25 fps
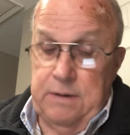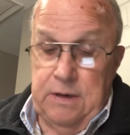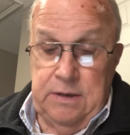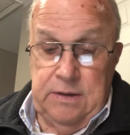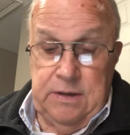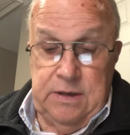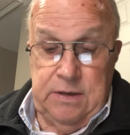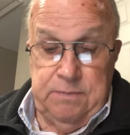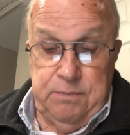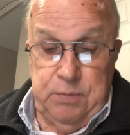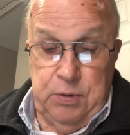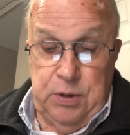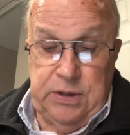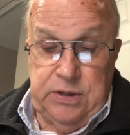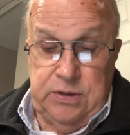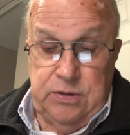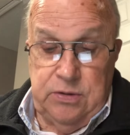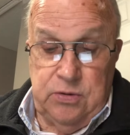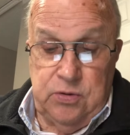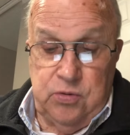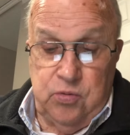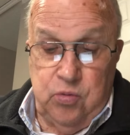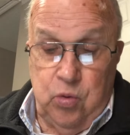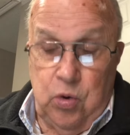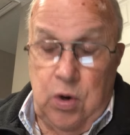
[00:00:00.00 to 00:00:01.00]
the
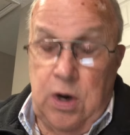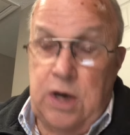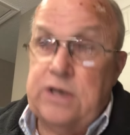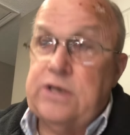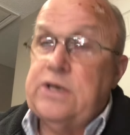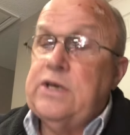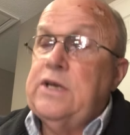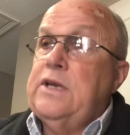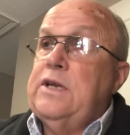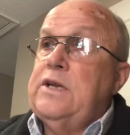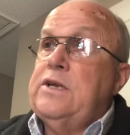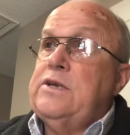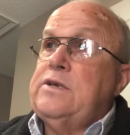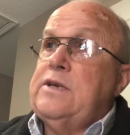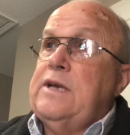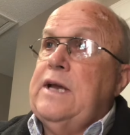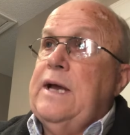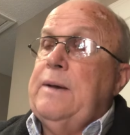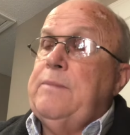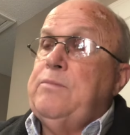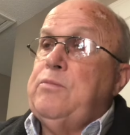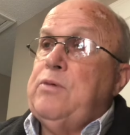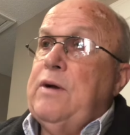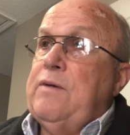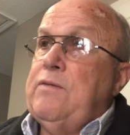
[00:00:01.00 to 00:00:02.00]
preacher's watching this
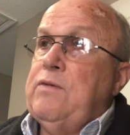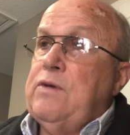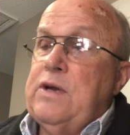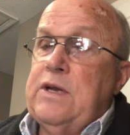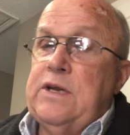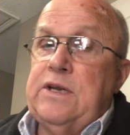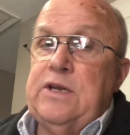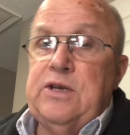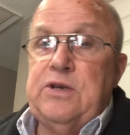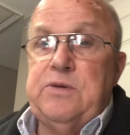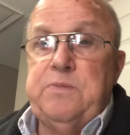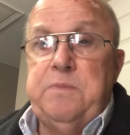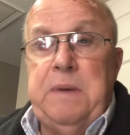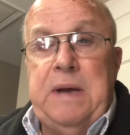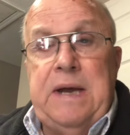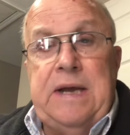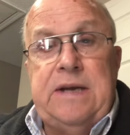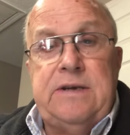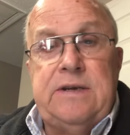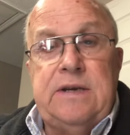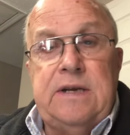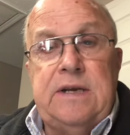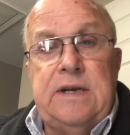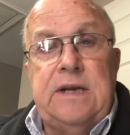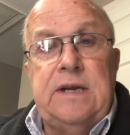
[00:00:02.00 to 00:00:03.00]
cab driver get this
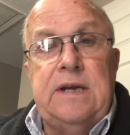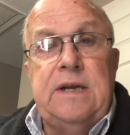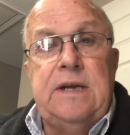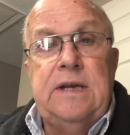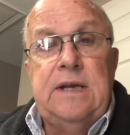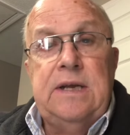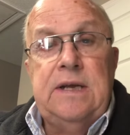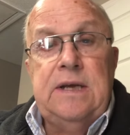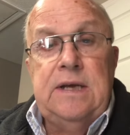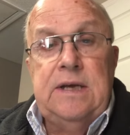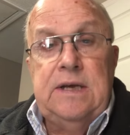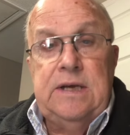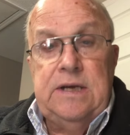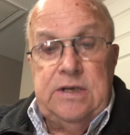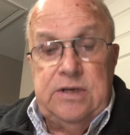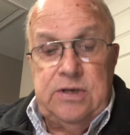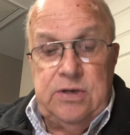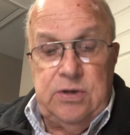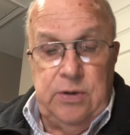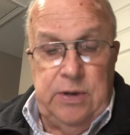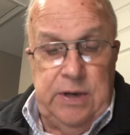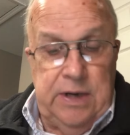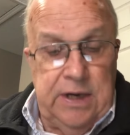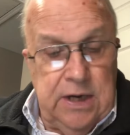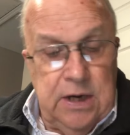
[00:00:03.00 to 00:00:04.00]
mansion, and
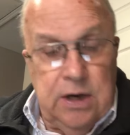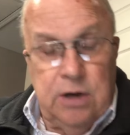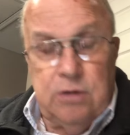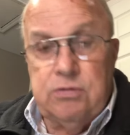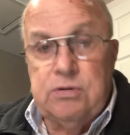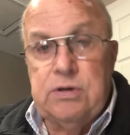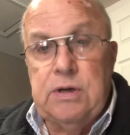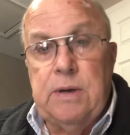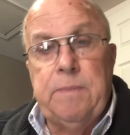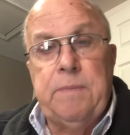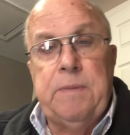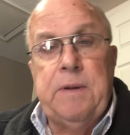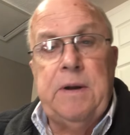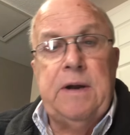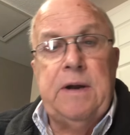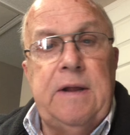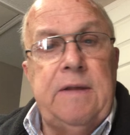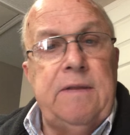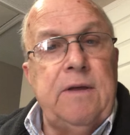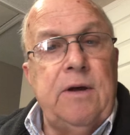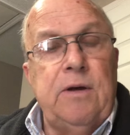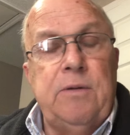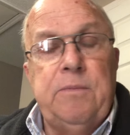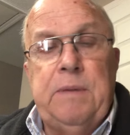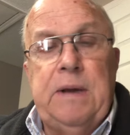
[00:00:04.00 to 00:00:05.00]
so he goes up there,
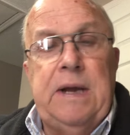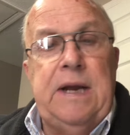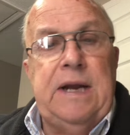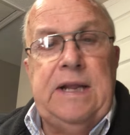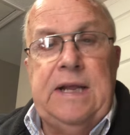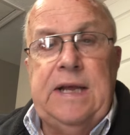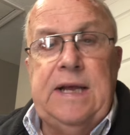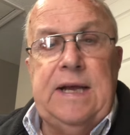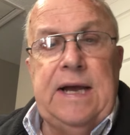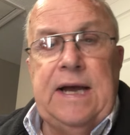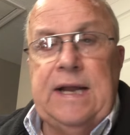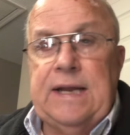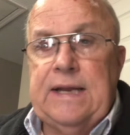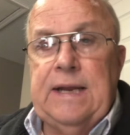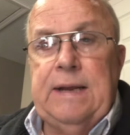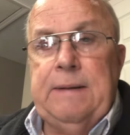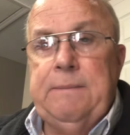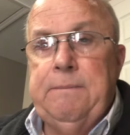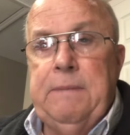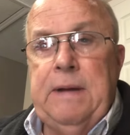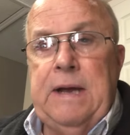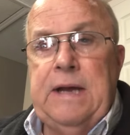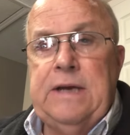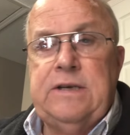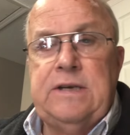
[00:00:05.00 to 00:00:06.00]
thought, man, he got that
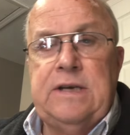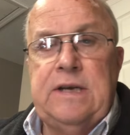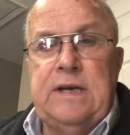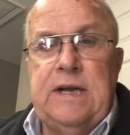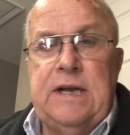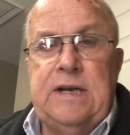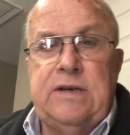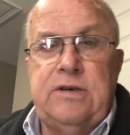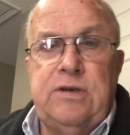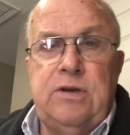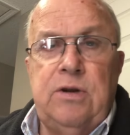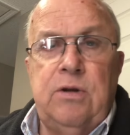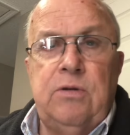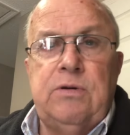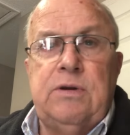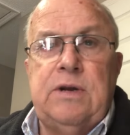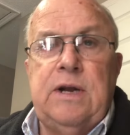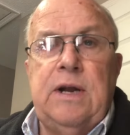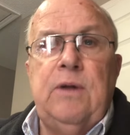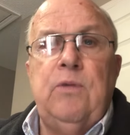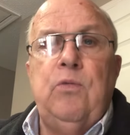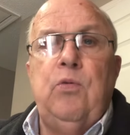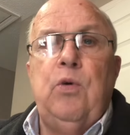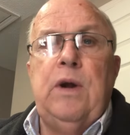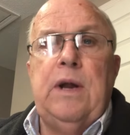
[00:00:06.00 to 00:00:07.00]
mansion. There's no
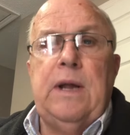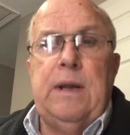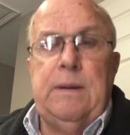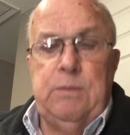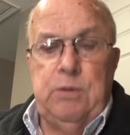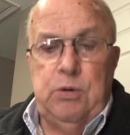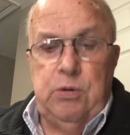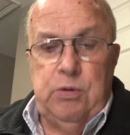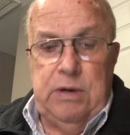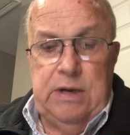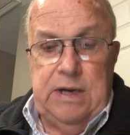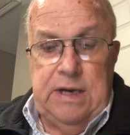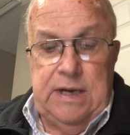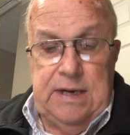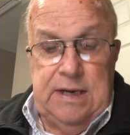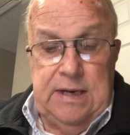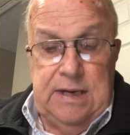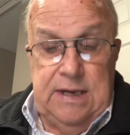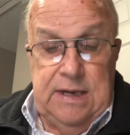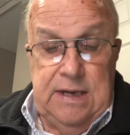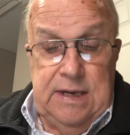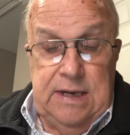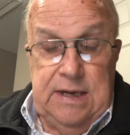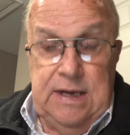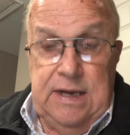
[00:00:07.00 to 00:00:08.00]
telling what I'm going to get.
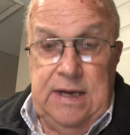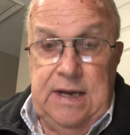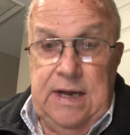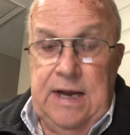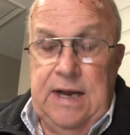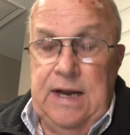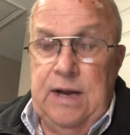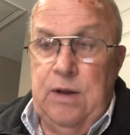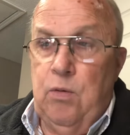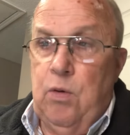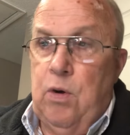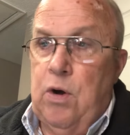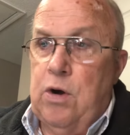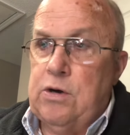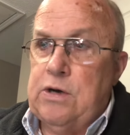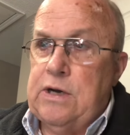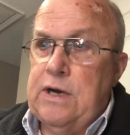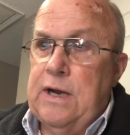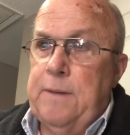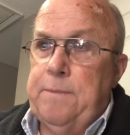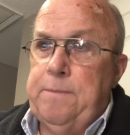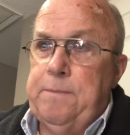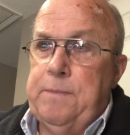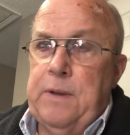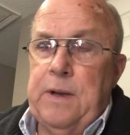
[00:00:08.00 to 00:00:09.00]
And he walked
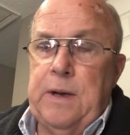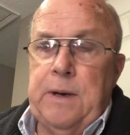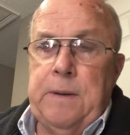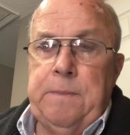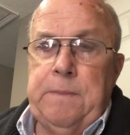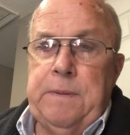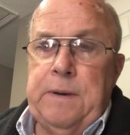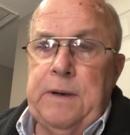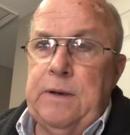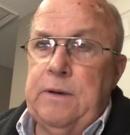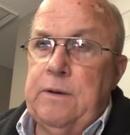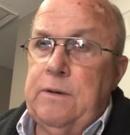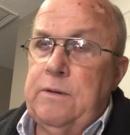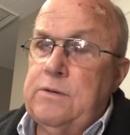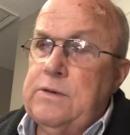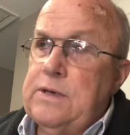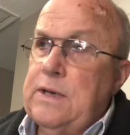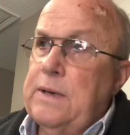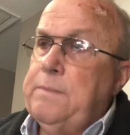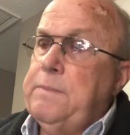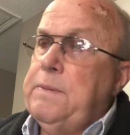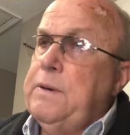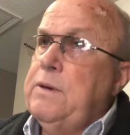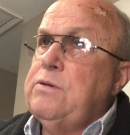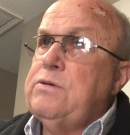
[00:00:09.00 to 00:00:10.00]
up there, and
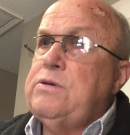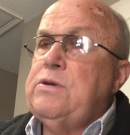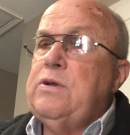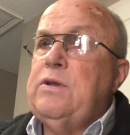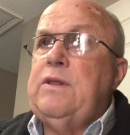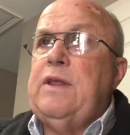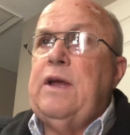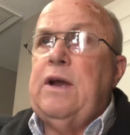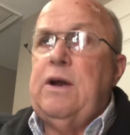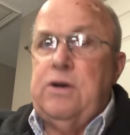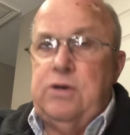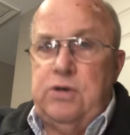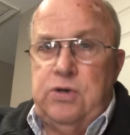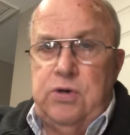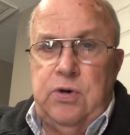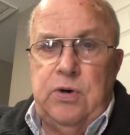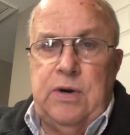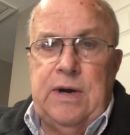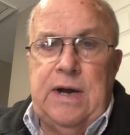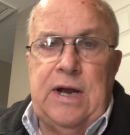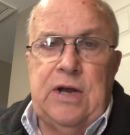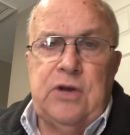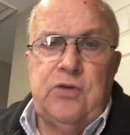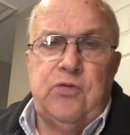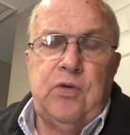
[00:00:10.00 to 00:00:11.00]
St. Peter said, "There's your
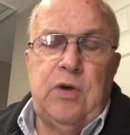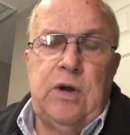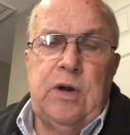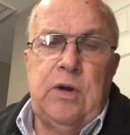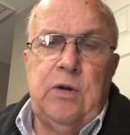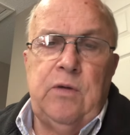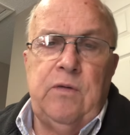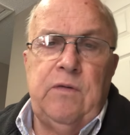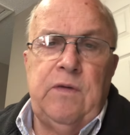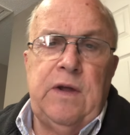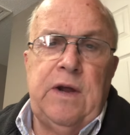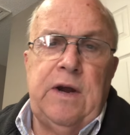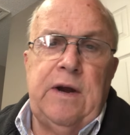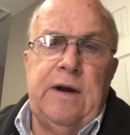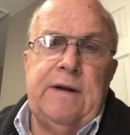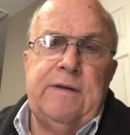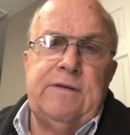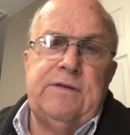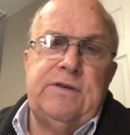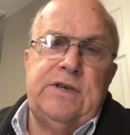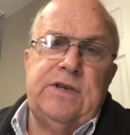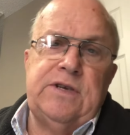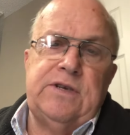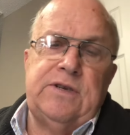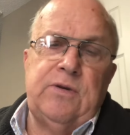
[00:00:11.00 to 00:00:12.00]
house right over there." And it's
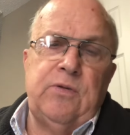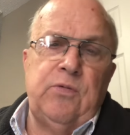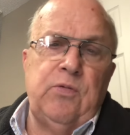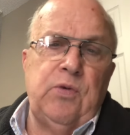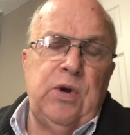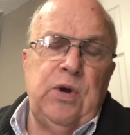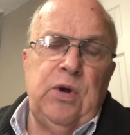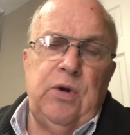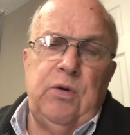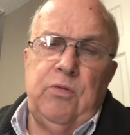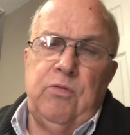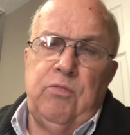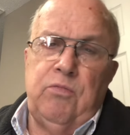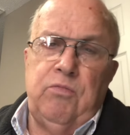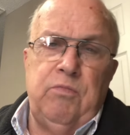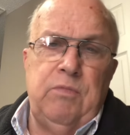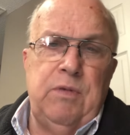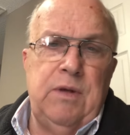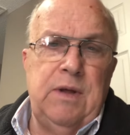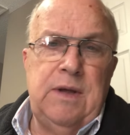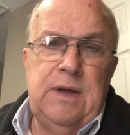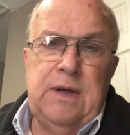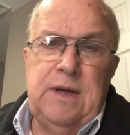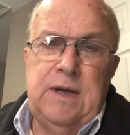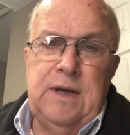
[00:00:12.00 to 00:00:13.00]
just a real
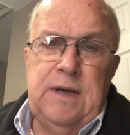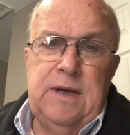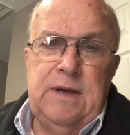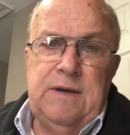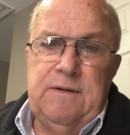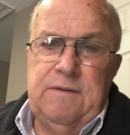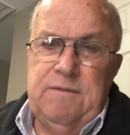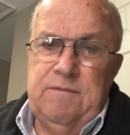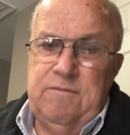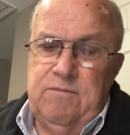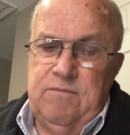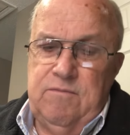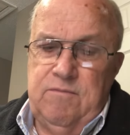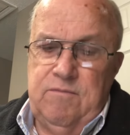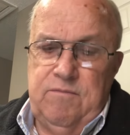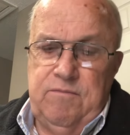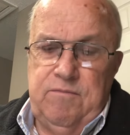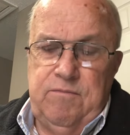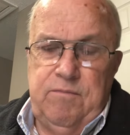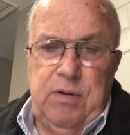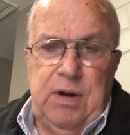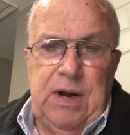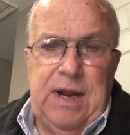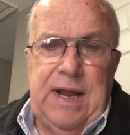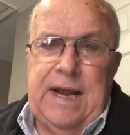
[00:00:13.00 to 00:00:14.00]

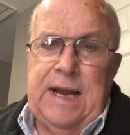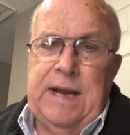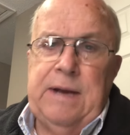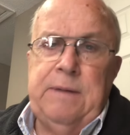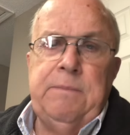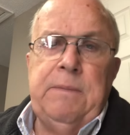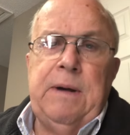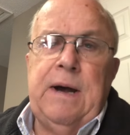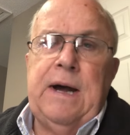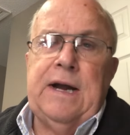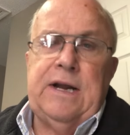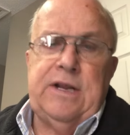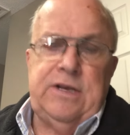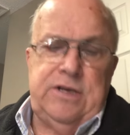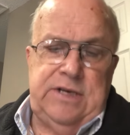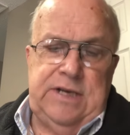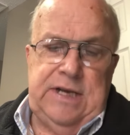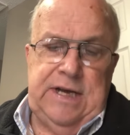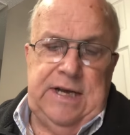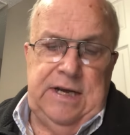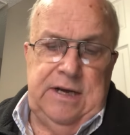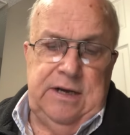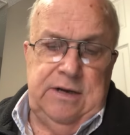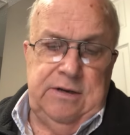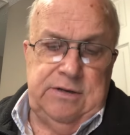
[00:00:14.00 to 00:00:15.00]
plain, modest
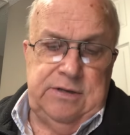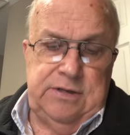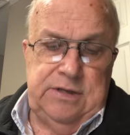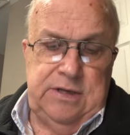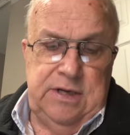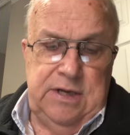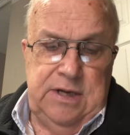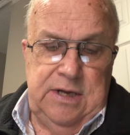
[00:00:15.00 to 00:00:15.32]
house.